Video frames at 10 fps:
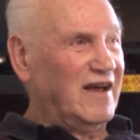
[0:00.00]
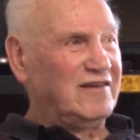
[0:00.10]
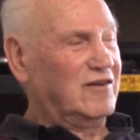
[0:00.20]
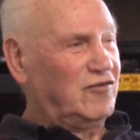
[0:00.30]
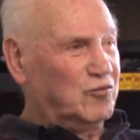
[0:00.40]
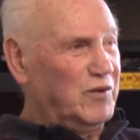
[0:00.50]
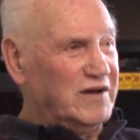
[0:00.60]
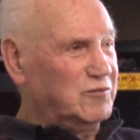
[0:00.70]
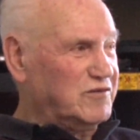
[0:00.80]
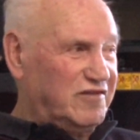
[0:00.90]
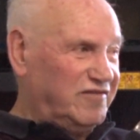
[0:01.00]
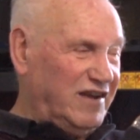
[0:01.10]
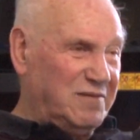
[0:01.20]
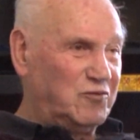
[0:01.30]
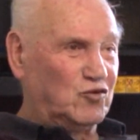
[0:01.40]
I could swear it was the
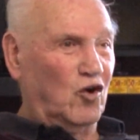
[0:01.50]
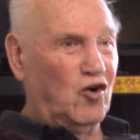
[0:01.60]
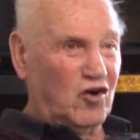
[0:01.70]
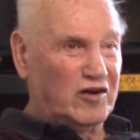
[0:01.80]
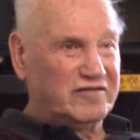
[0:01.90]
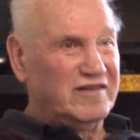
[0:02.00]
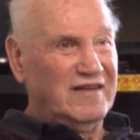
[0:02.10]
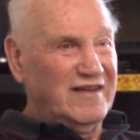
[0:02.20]
same dogs